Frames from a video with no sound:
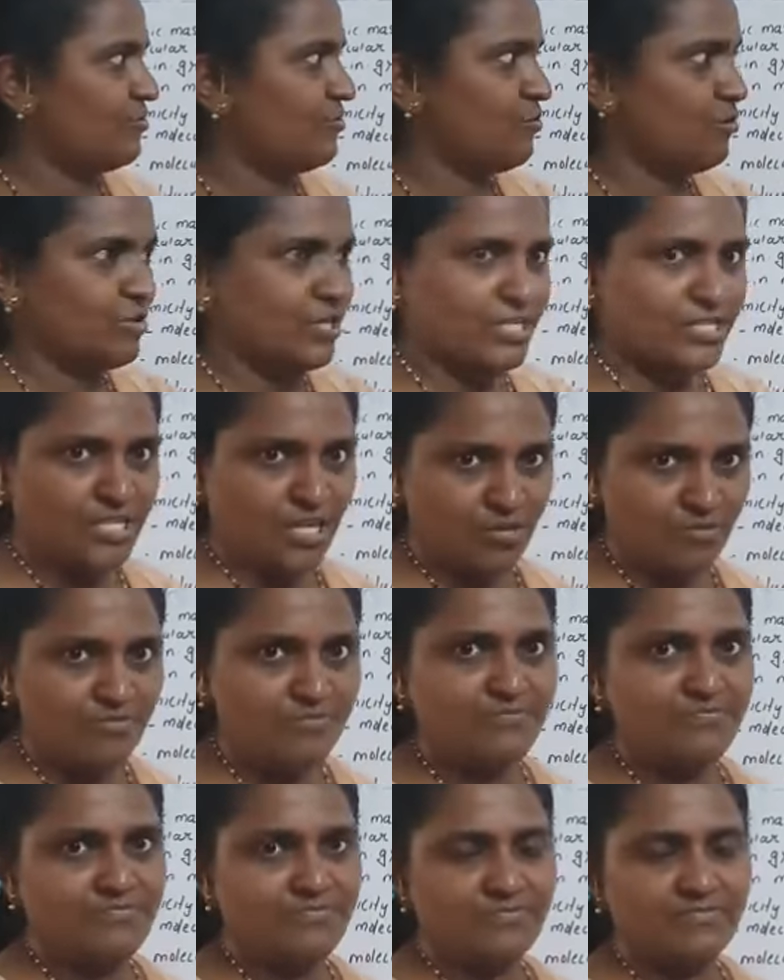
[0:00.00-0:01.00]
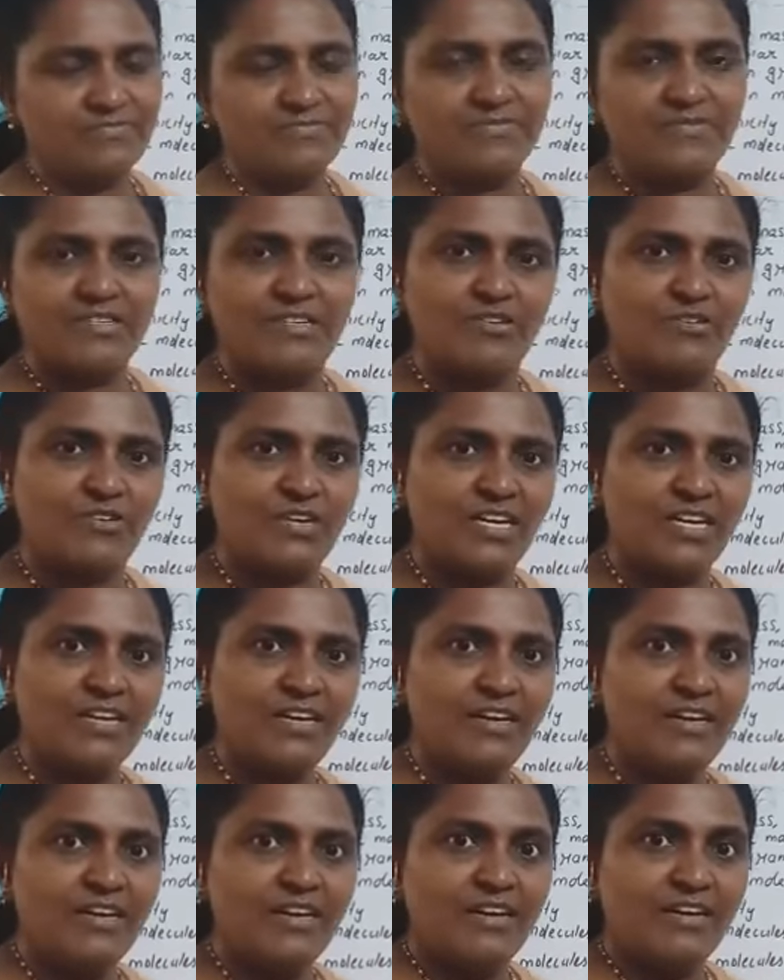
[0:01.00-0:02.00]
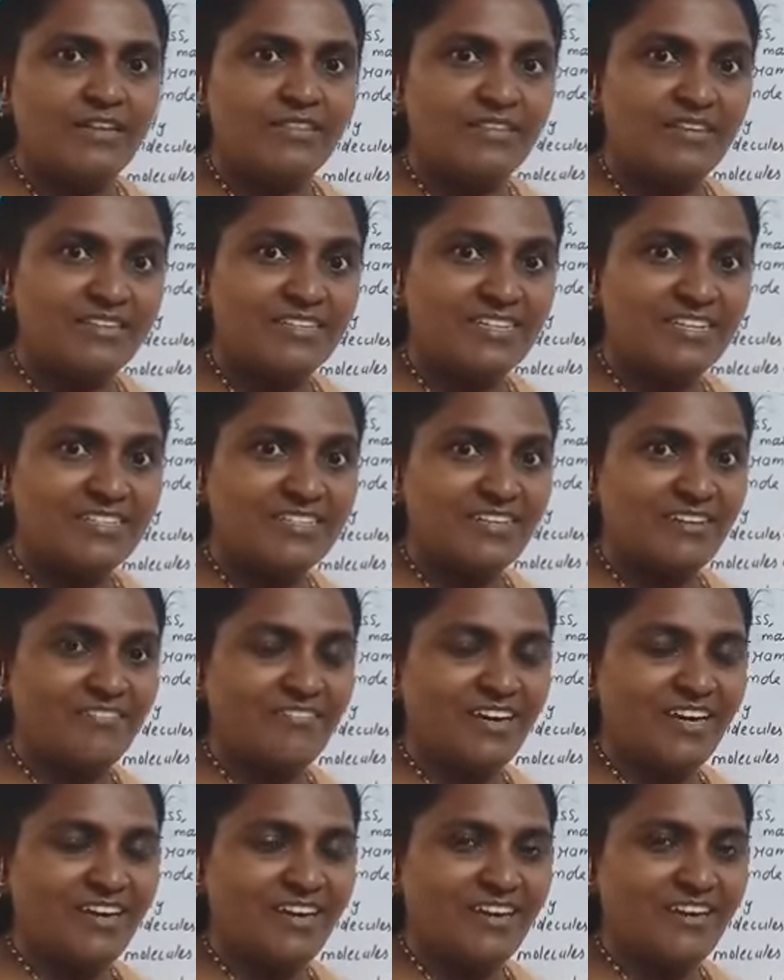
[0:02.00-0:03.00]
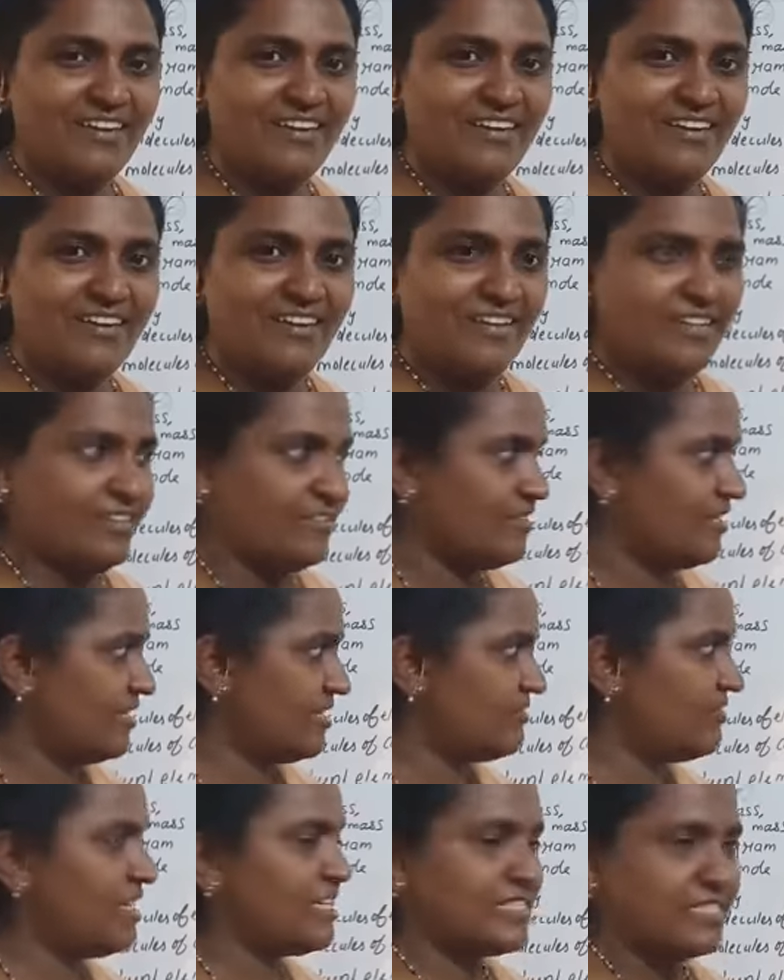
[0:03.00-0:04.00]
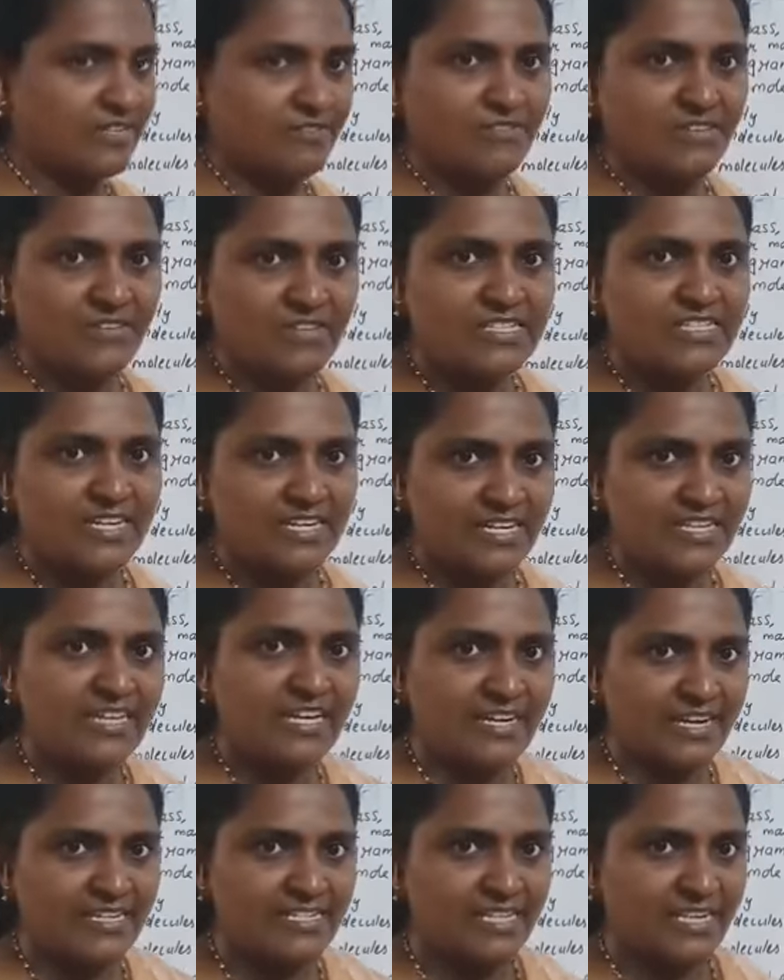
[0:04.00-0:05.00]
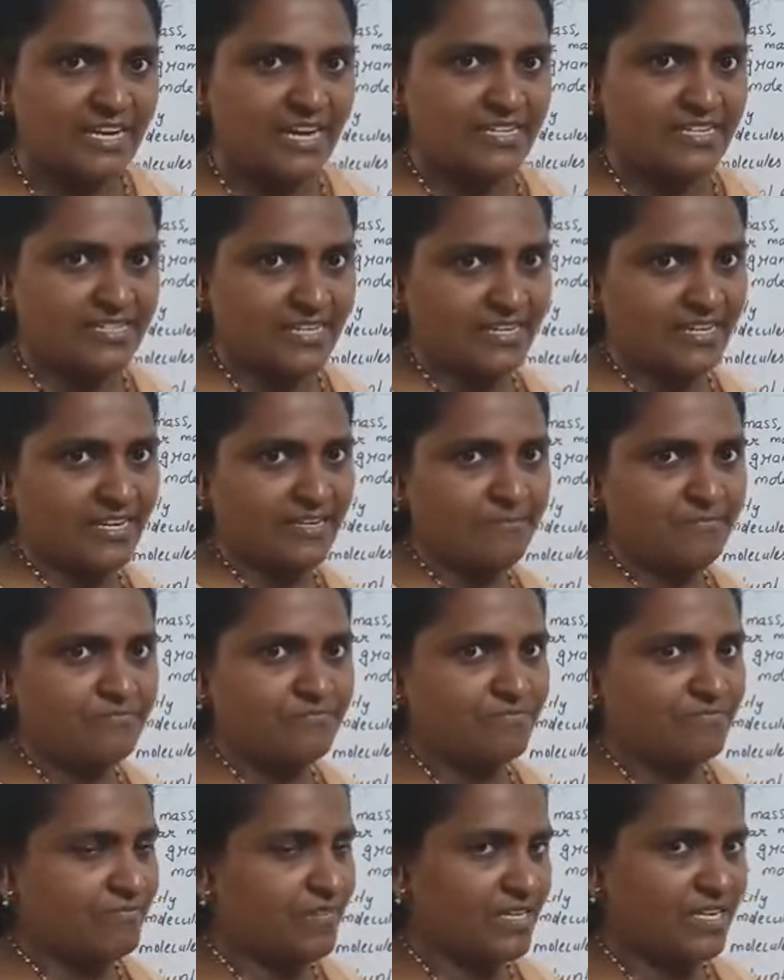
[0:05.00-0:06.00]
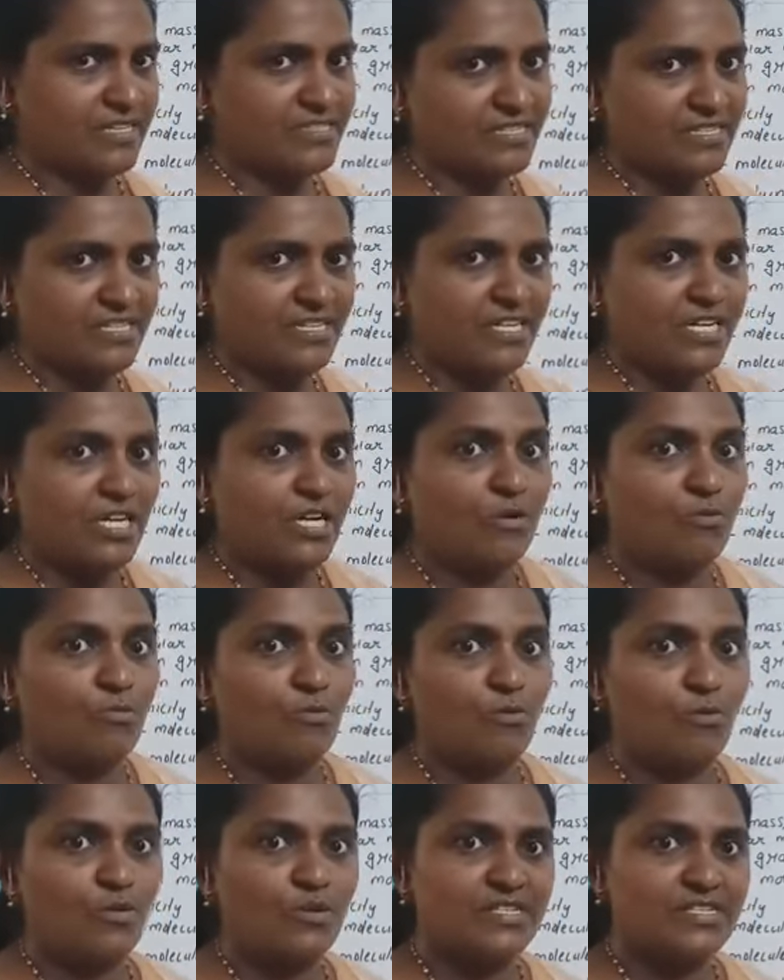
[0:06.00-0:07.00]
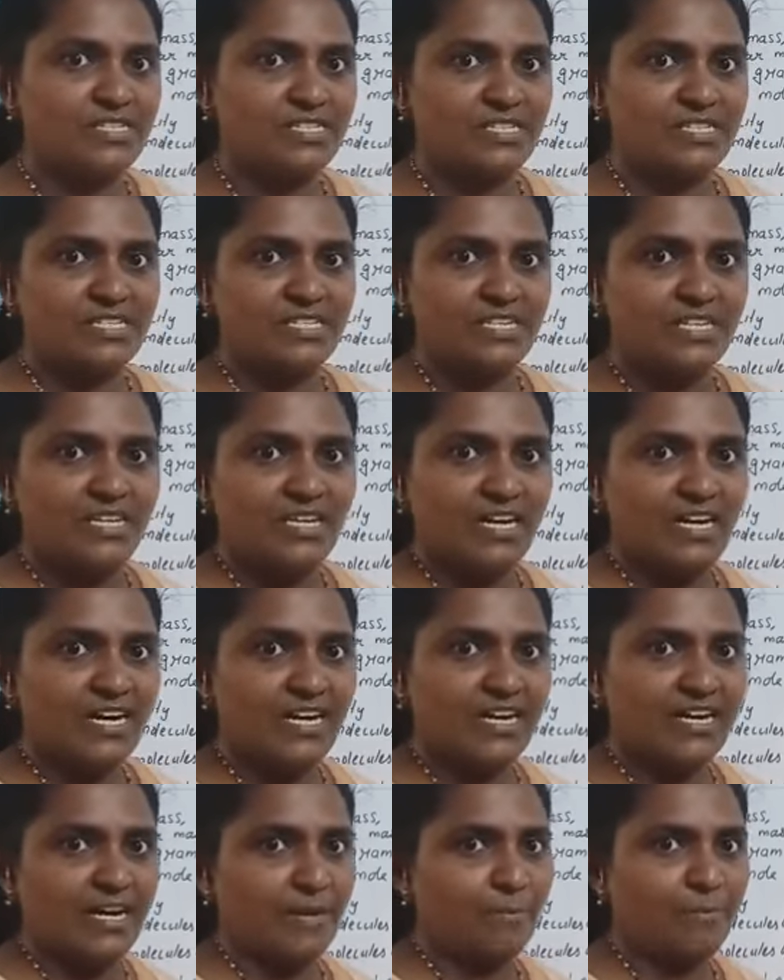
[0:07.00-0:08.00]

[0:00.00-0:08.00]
Note it down. Okay. This is a way. We will study in the next class again, because moles and